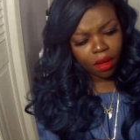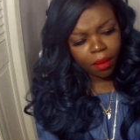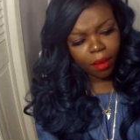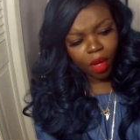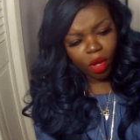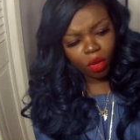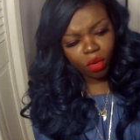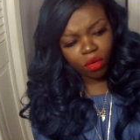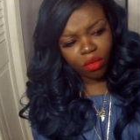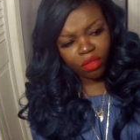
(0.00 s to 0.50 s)

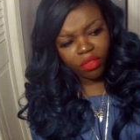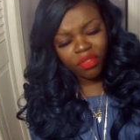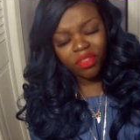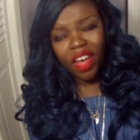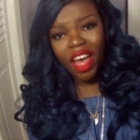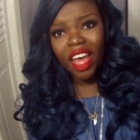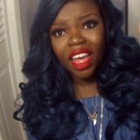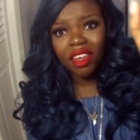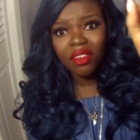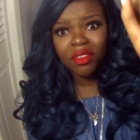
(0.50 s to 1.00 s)
about
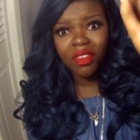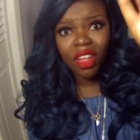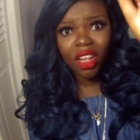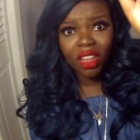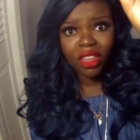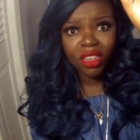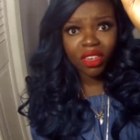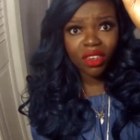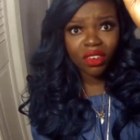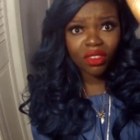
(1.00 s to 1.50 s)
five
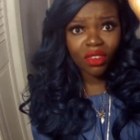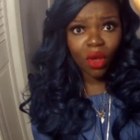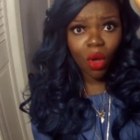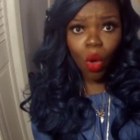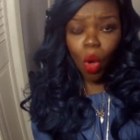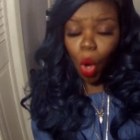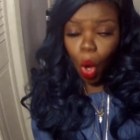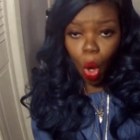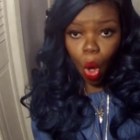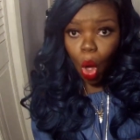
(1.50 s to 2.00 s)
colors
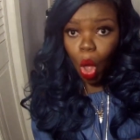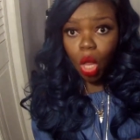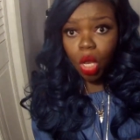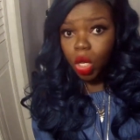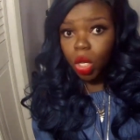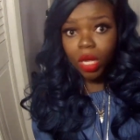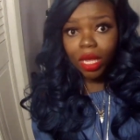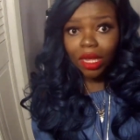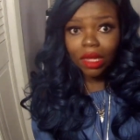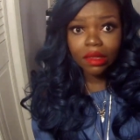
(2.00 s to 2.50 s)
all
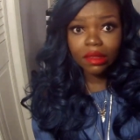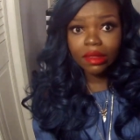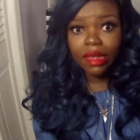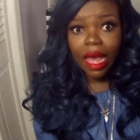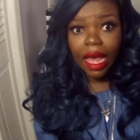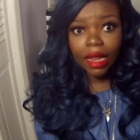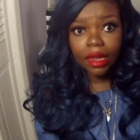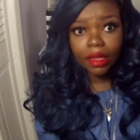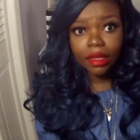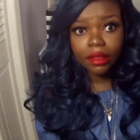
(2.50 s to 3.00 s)
look
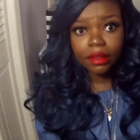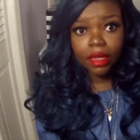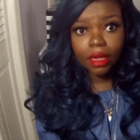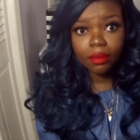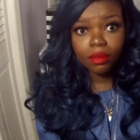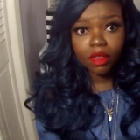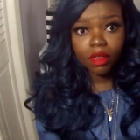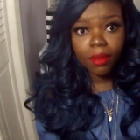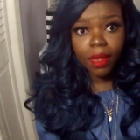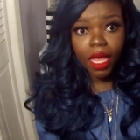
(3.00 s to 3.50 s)
exactly the
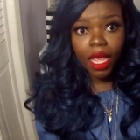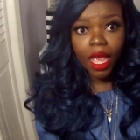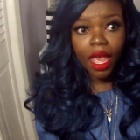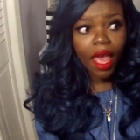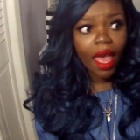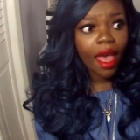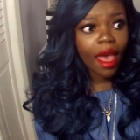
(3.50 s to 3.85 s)
same to me.